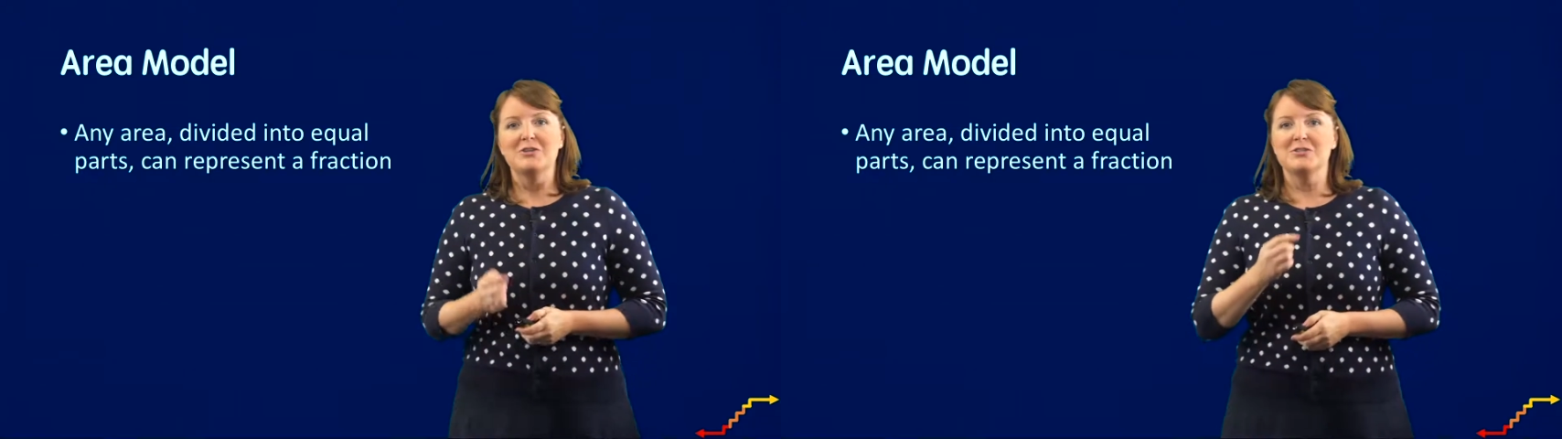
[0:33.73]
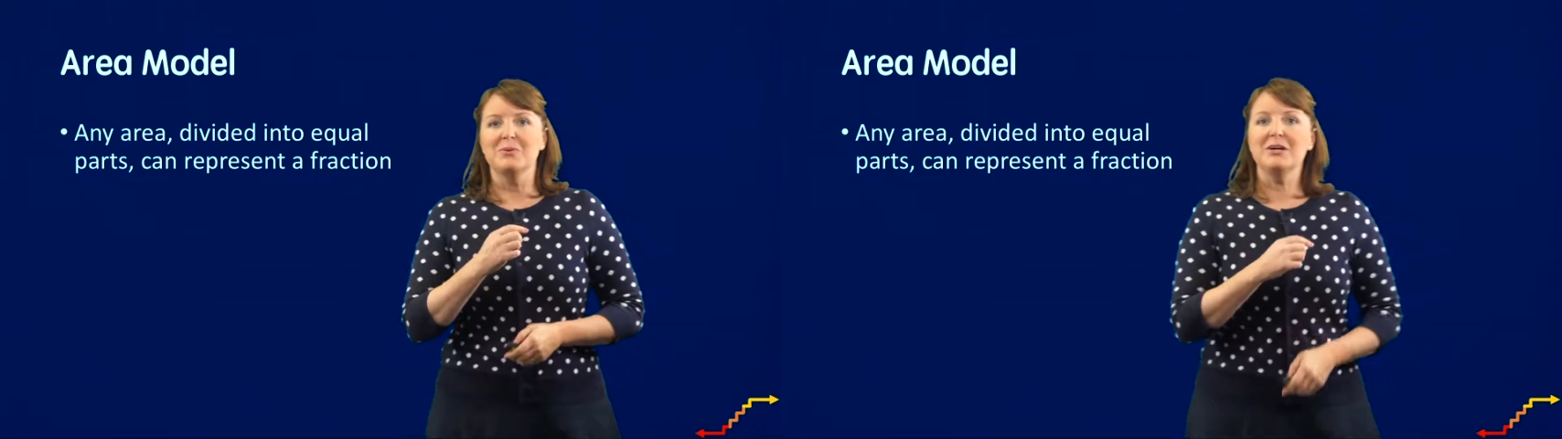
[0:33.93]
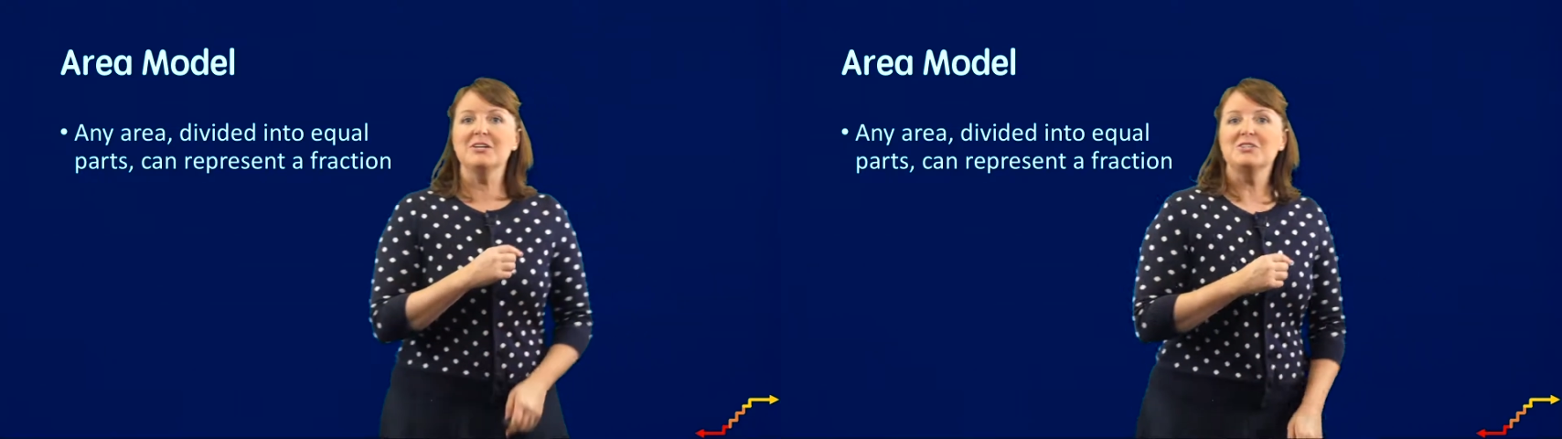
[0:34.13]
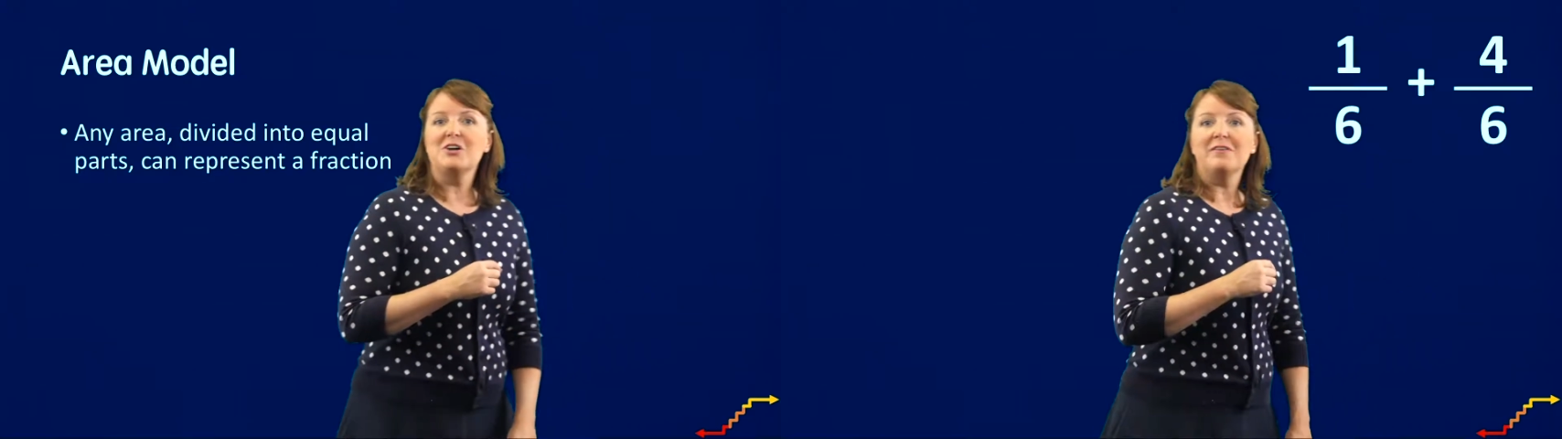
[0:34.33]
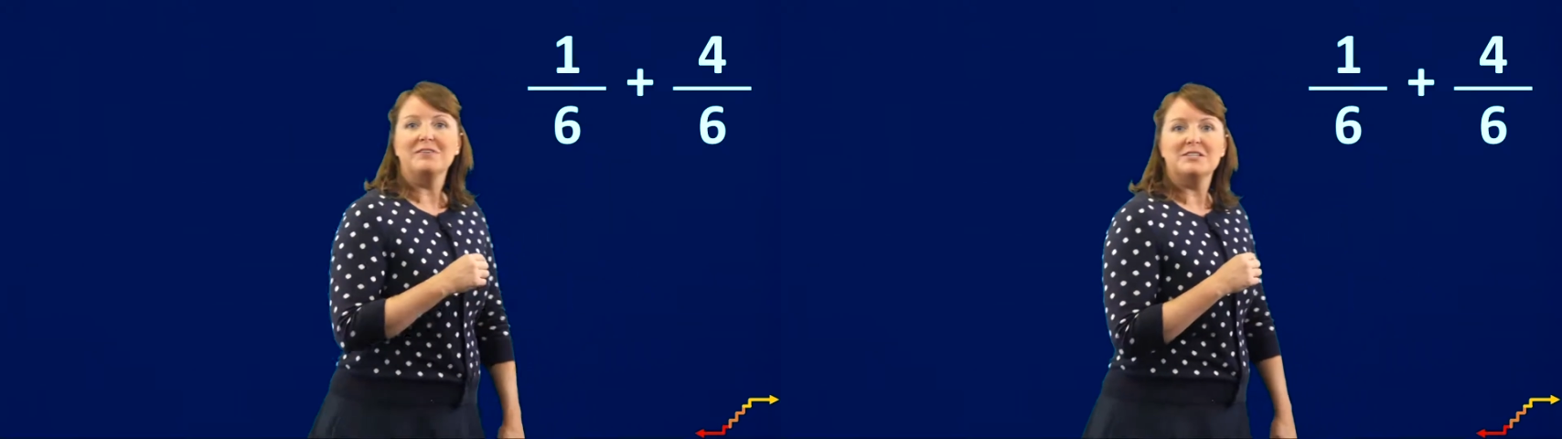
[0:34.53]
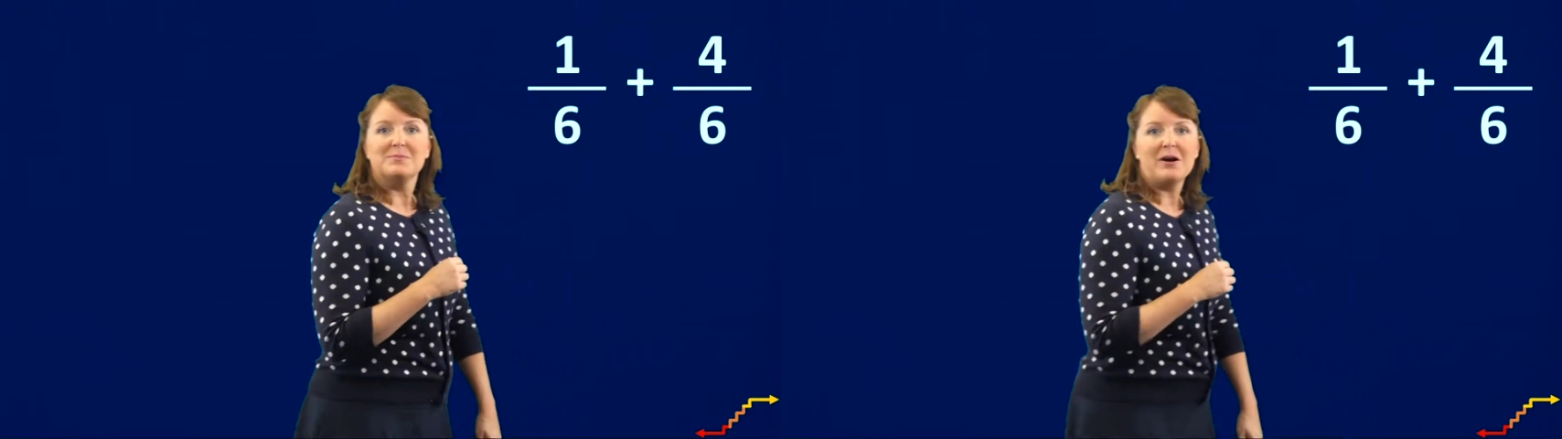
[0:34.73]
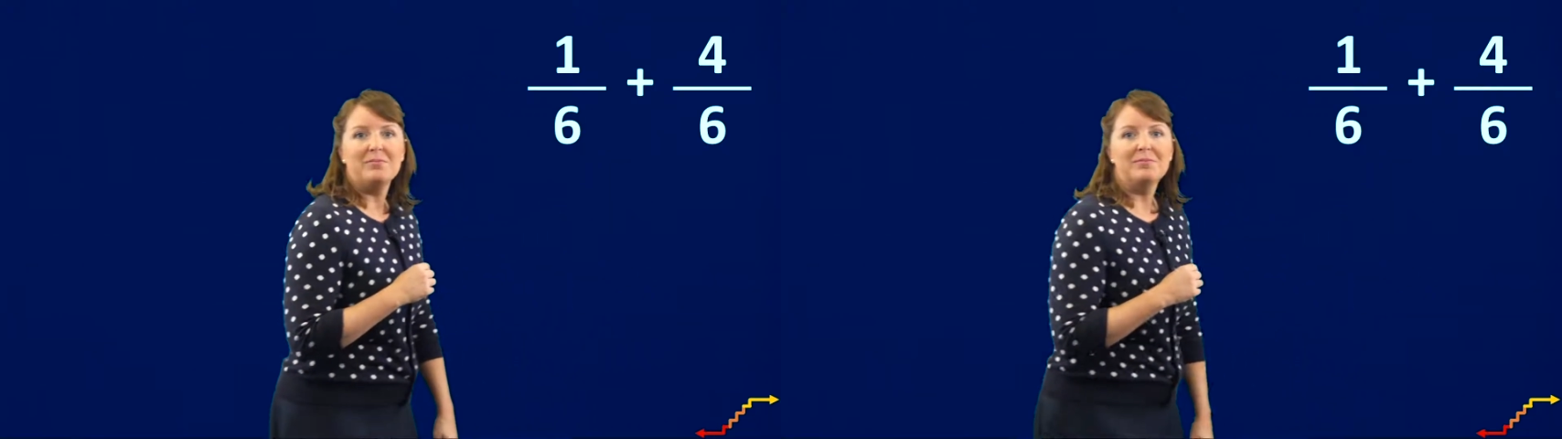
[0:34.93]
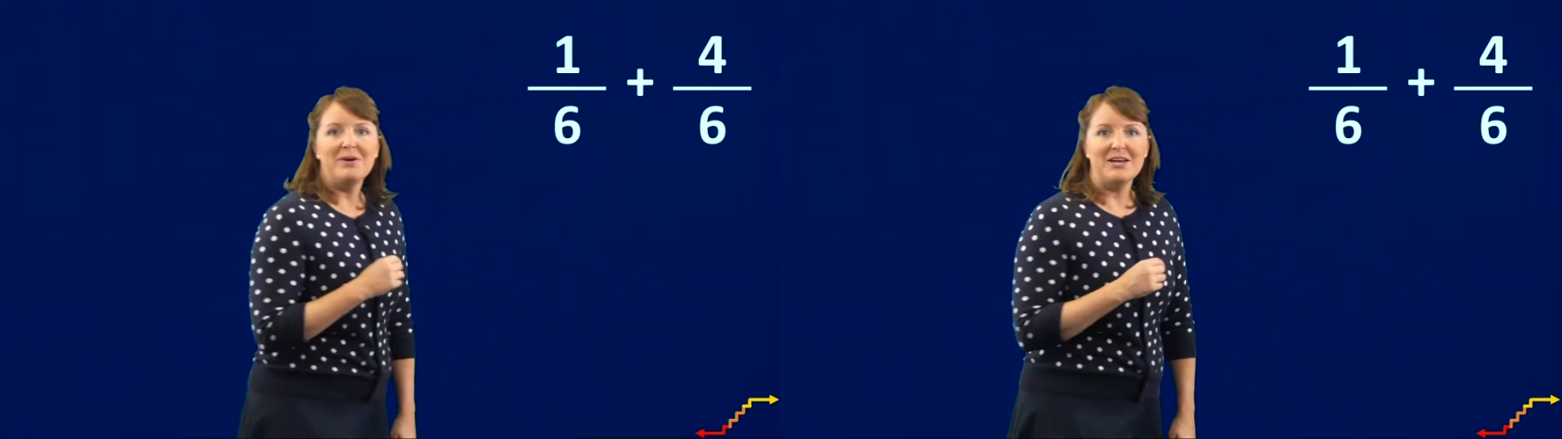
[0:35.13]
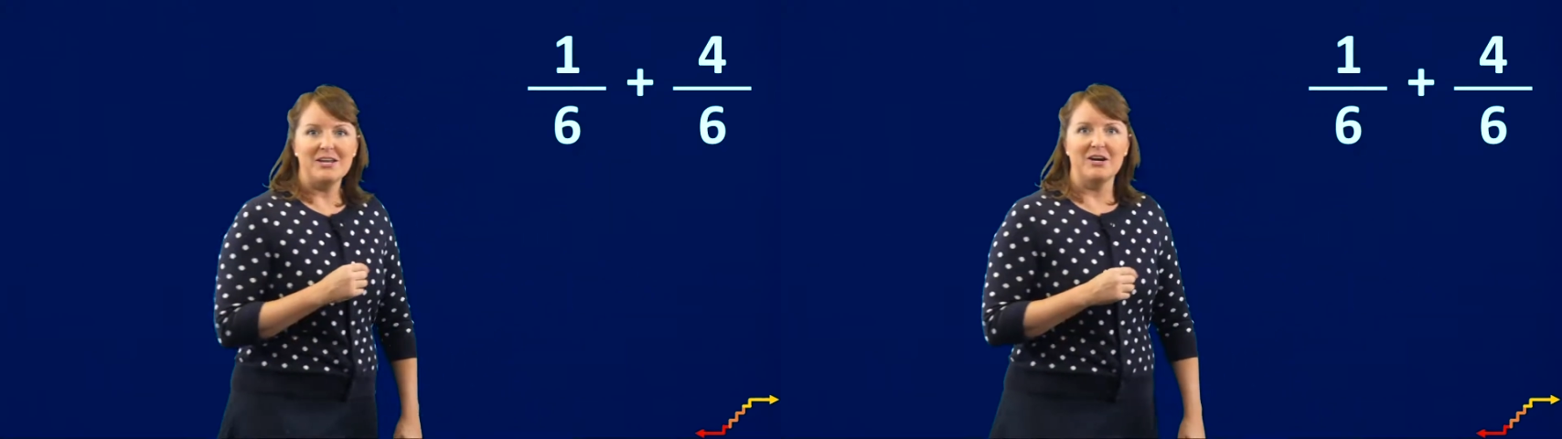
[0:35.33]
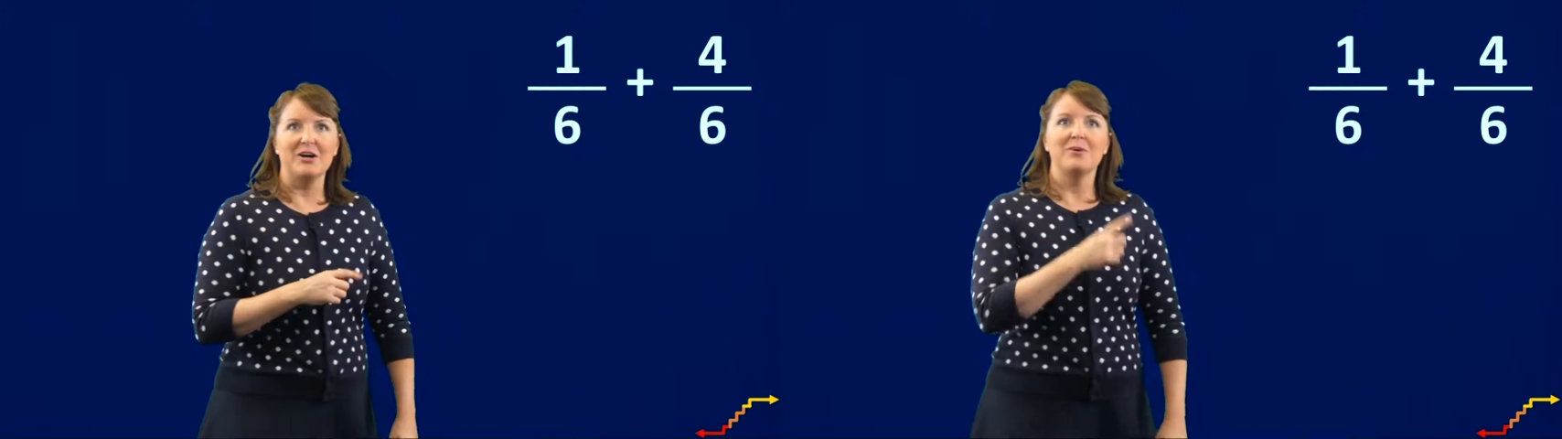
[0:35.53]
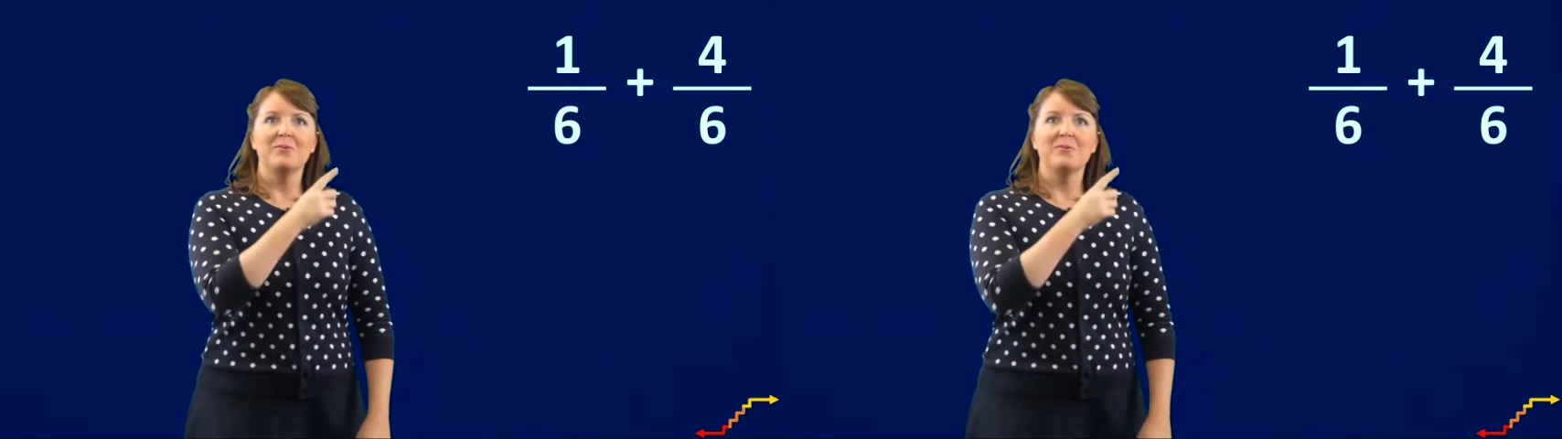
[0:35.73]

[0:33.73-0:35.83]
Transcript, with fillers: So we're going to solve this problem right here.